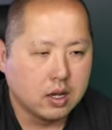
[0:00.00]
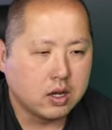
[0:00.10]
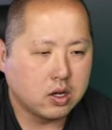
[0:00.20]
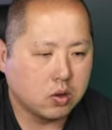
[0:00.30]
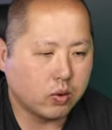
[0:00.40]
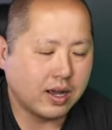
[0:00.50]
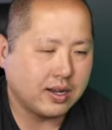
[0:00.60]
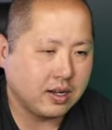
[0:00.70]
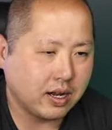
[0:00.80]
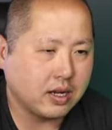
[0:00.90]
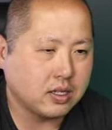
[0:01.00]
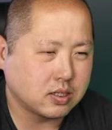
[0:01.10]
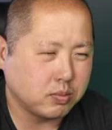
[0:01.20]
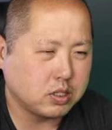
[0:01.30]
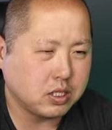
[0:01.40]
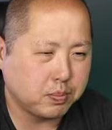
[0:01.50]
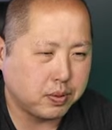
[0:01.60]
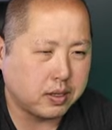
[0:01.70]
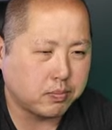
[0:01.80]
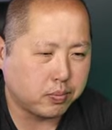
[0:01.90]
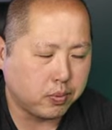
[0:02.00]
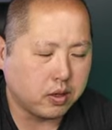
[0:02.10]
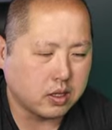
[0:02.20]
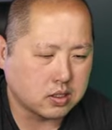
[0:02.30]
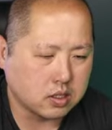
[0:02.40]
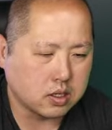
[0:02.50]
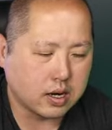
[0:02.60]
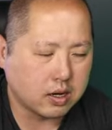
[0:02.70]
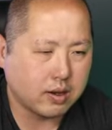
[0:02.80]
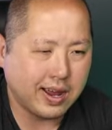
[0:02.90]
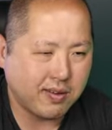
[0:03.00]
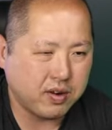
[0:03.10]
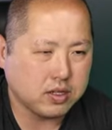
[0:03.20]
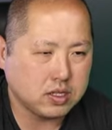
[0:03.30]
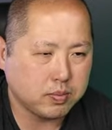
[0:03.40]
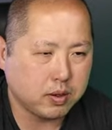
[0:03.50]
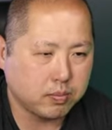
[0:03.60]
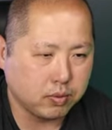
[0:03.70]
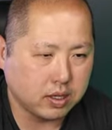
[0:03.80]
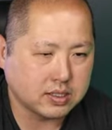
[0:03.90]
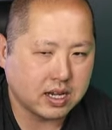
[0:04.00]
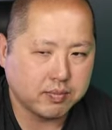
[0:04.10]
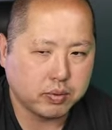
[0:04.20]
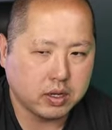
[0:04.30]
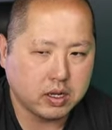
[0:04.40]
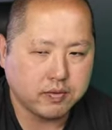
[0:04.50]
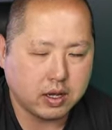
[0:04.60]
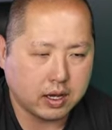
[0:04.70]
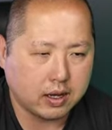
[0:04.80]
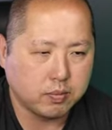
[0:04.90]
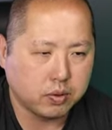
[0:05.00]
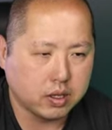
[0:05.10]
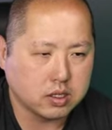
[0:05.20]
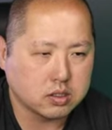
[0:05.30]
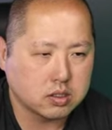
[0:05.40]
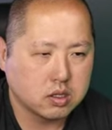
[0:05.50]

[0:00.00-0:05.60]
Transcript: You know what I need? I need some deep end plays in here. I don't have any deep end plays. I have plenty of AI plays.